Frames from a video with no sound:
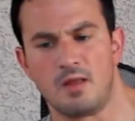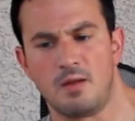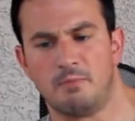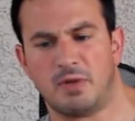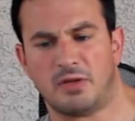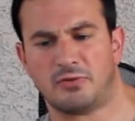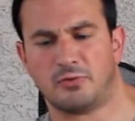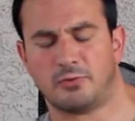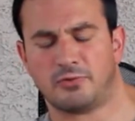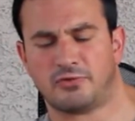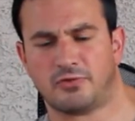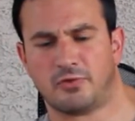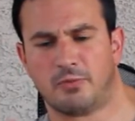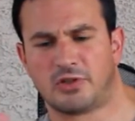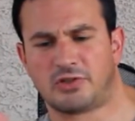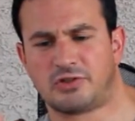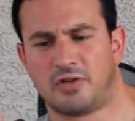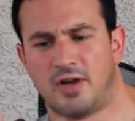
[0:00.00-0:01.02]
Been doing so
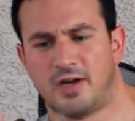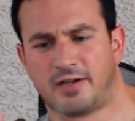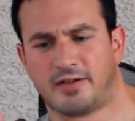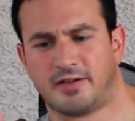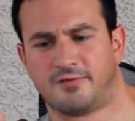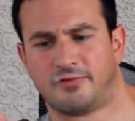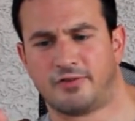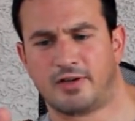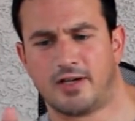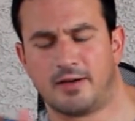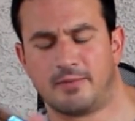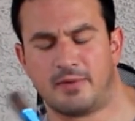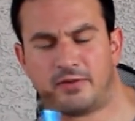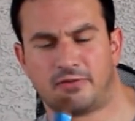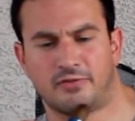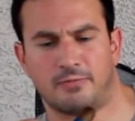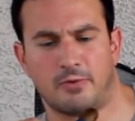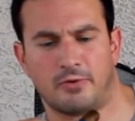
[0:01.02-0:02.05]
much talking, I forgot
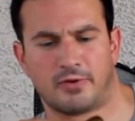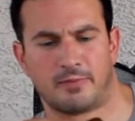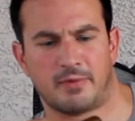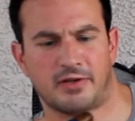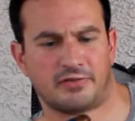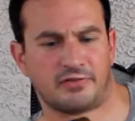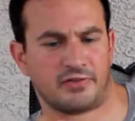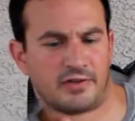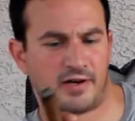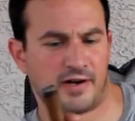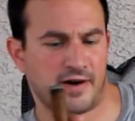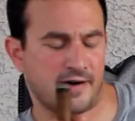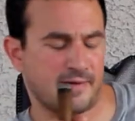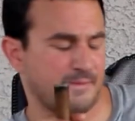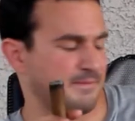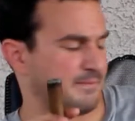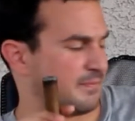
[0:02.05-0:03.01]
about smoking my cigar.